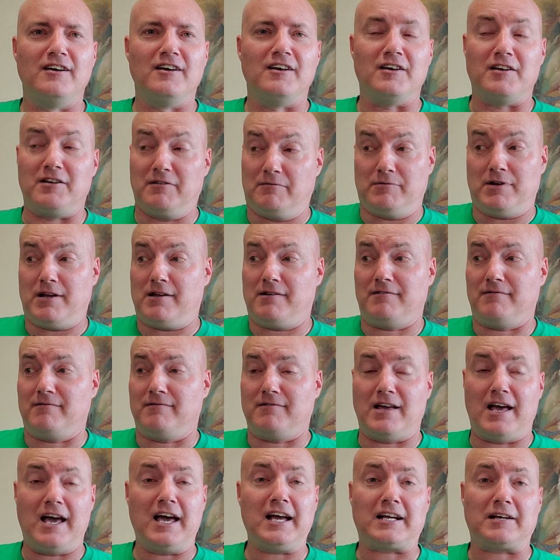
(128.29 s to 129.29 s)

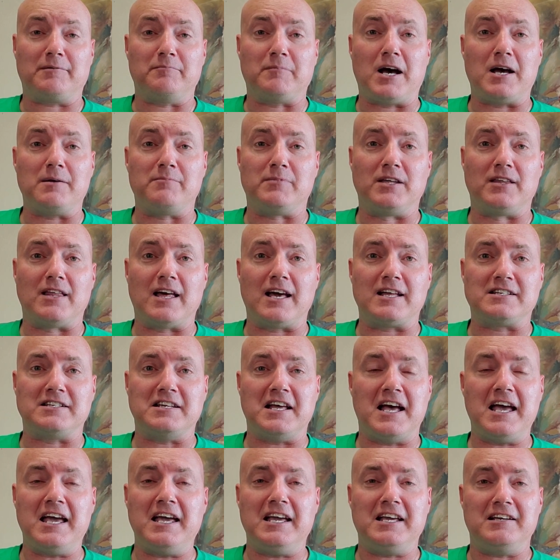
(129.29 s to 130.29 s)
Heck, it might be that
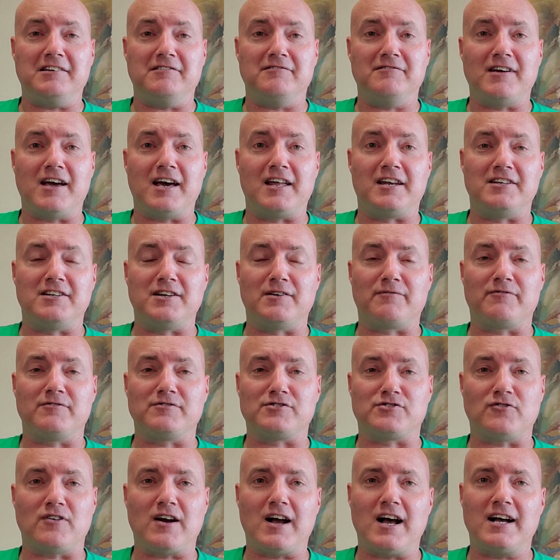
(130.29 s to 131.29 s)
day at a different
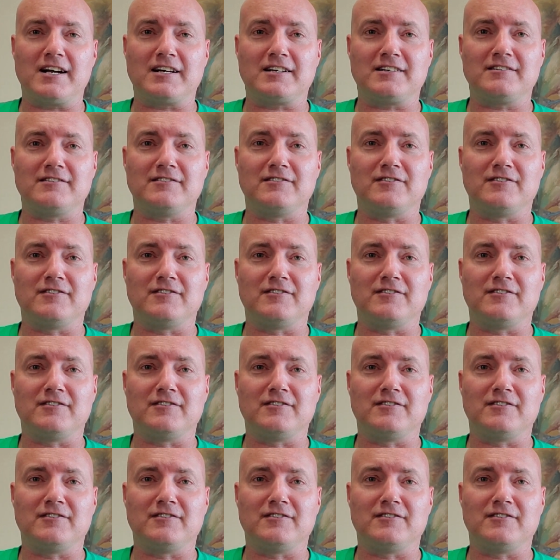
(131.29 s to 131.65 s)
track